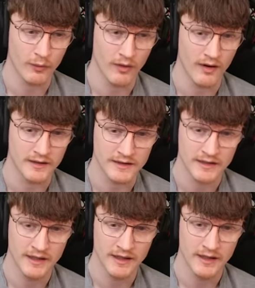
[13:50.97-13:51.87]
what?
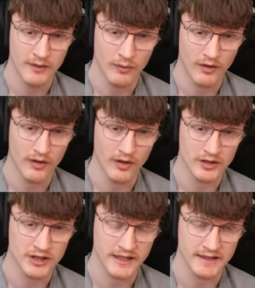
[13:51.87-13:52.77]
What
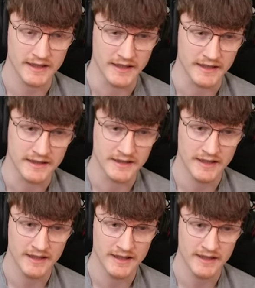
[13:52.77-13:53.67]
logic is this?